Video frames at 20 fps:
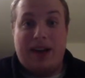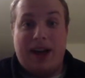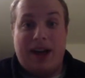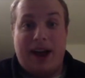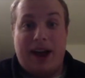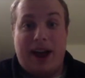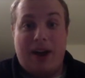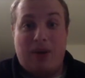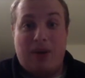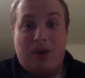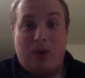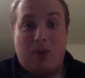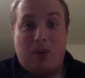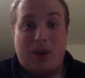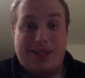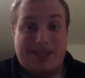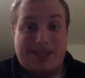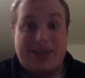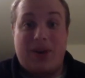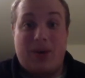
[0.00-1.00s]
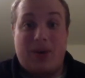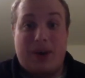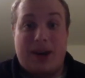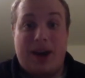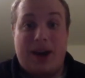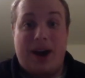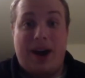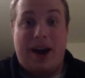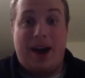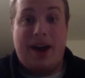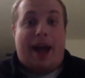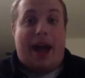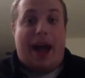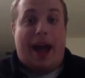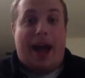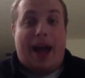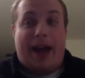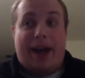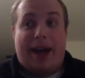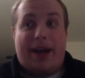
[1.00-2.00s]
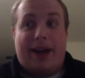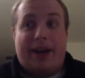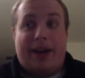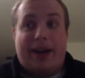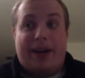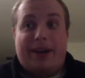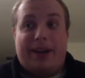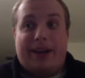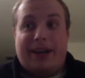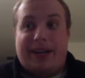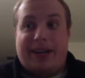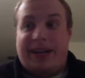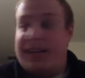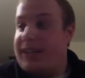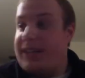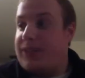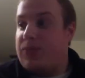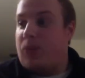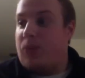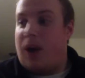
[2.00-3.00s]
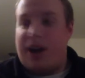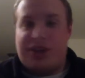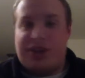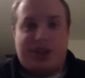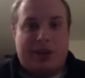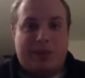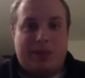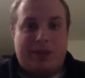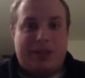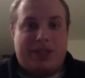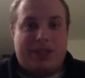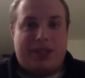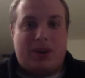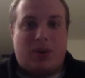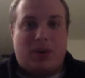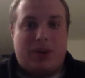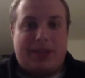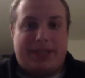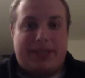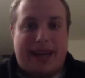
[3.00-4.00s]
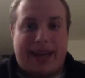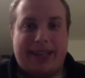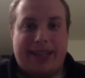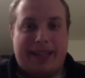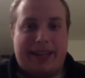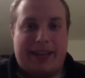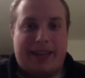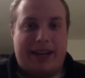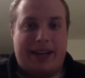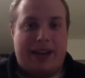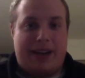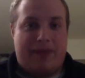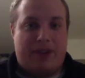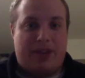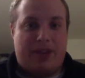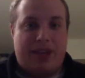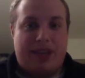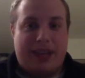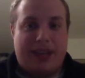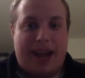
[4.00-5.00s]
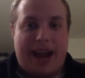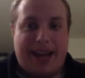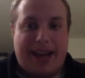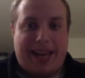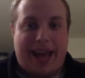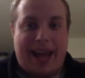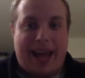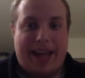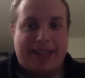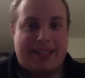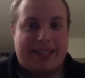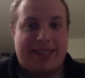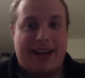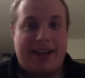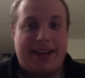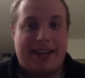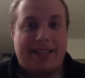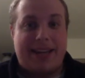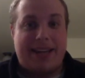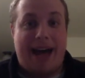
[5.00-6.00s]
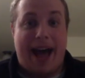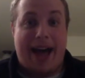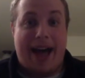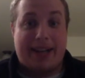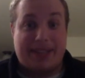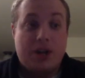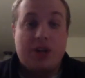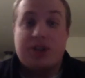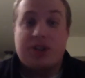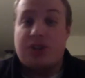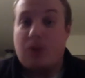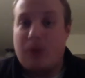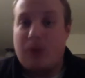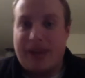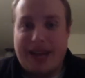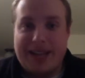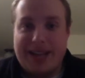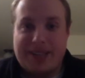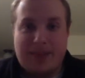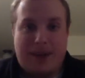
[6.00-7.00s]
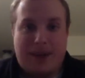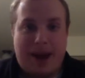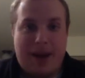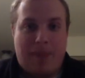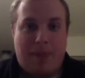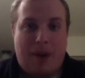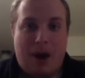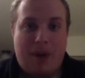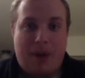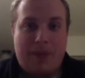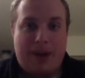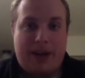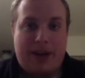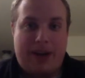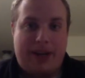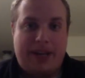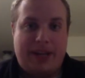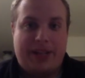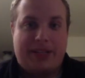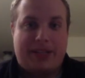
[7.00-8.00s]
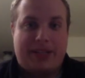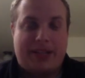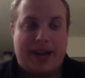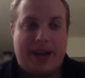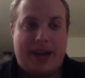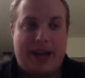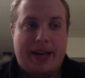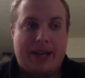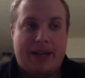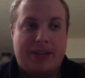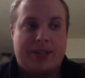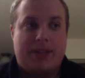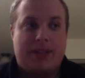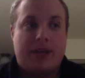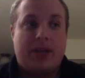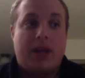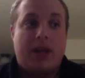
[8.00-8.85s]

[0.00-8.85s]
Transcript: and I don't know what's going on. And he's watching me so intently and everything that I can't send a text. So we get to my apartment and he says,